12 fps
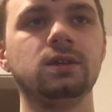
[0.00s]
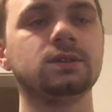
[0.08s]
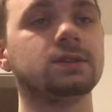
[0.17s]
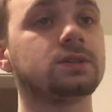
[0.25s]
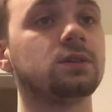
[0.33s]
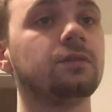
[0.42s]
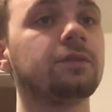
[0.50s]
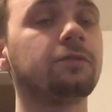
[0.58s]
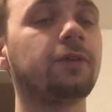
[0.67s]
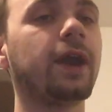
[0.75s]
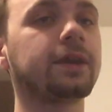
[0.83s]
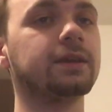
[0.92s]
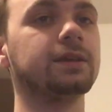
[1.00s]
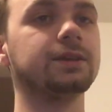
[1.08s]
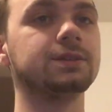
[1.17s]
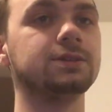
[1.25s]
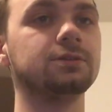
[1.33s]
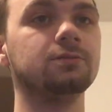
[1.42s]
To solve the fracking
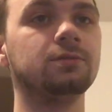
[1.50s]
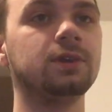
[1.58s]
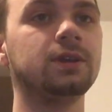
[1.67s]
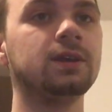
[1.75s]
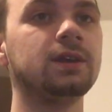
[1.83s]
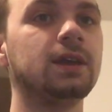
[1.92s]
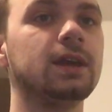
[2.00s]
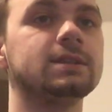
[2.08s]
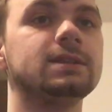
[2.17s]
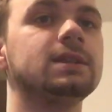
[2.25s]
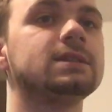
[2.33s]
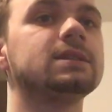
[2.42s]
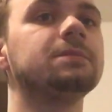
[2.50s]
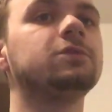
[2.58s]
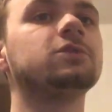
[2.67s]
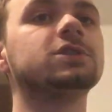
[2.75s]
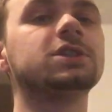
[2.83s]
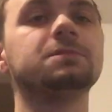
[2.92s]
issue isn't as
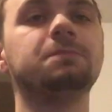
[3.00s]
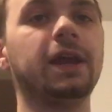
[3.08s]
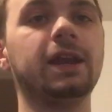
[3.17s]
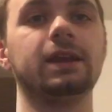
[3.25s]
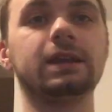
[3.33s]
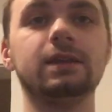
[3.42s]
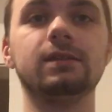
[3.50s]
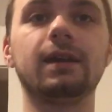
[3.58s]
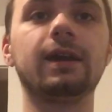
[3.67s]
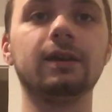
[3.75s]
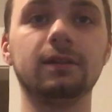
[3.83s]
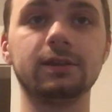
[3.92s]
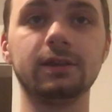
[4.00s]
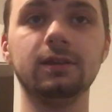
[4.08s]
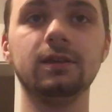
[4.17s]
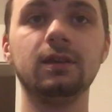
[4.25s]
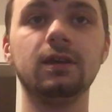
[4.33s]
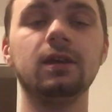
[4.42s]
simple as just banning it entirely.
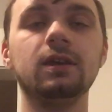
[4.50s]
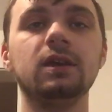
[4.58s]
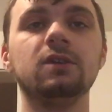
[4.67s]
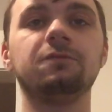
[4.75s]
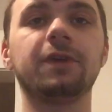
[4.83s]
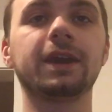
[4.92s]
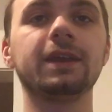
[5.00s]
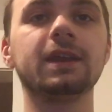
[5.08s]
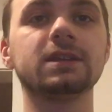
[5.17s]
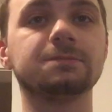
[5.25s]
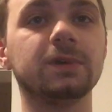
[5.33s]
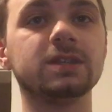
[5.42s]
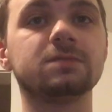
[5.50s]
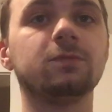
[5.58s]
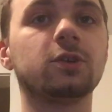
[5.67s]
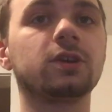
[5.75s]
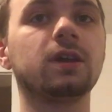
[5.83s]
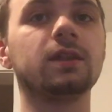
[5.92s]
Fracking has made its
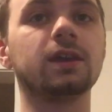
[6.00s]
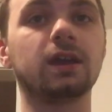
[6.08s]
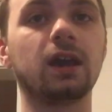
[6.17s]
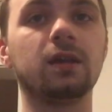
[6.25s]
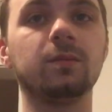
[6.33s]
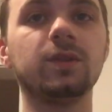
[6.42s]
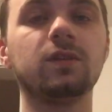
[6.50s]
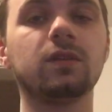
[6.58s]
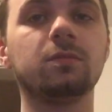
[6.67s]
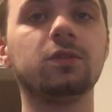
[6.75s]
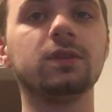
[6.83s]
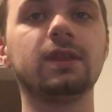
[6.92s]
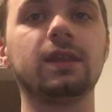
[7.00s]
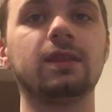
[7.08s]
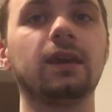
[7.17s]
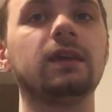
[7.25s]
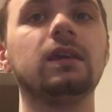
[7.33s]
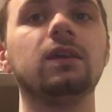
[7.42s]
mark on the economy to the point that
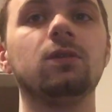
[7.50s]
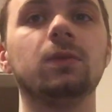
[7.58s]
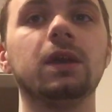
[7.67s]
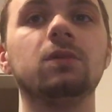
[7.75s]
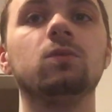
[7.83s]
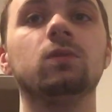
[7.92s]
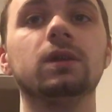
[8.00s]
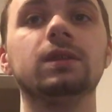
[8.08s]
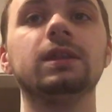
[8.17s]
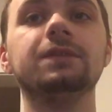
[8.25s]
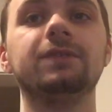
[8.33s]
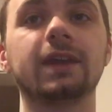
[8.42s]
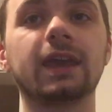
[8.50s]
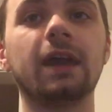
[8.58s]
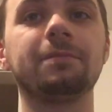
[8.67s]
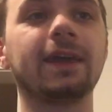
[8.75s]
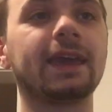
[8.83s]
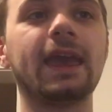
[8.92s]
taking it away would leave a
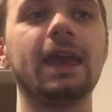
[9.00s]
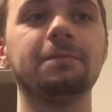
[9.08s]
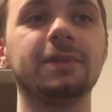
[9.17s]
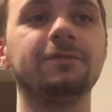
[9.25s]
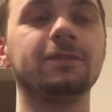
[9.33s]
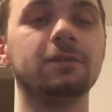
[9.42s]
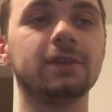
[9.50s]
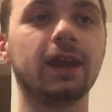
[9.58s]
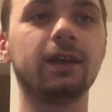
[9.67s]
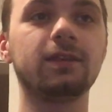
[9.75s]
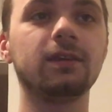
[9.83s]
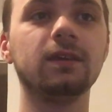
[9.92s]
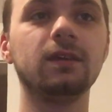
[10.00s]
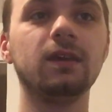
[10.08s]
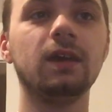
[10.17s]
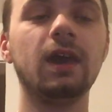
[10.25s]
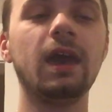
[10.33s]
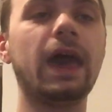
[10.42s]
gap that can't be filled yet.
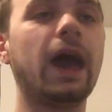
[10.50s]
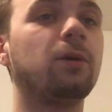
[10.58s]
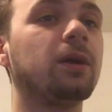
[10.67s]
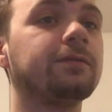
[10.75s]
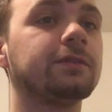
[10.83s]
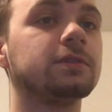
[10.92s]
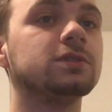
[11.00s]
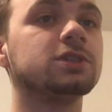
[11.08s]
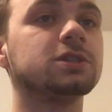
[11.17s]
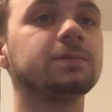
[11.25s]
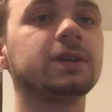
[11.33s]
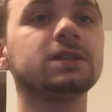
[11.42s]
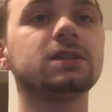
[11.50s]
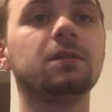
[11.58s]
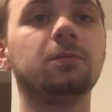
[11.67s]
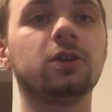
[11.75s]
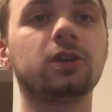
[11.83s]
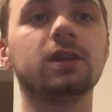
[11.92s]
However, just because of the
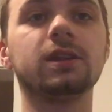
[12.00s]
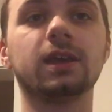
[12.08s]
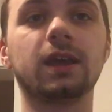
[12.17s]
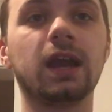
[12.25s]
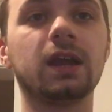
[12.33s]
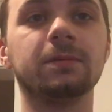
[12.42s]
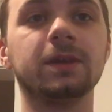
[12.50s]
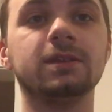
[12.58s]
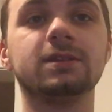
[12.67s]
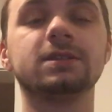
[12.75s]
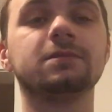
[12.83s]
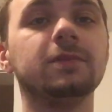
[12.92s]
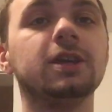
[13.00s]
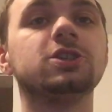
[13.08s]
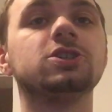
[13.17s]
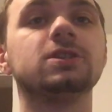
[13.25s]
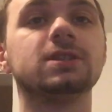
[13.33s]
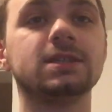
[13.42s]
mark on the economy doesn't mean it
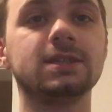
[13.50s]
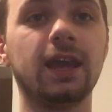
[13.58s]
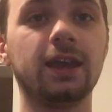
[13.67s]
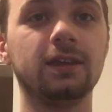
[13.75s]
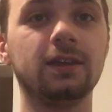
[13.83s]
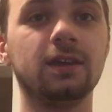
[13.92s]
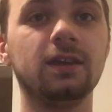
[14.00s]
should stay.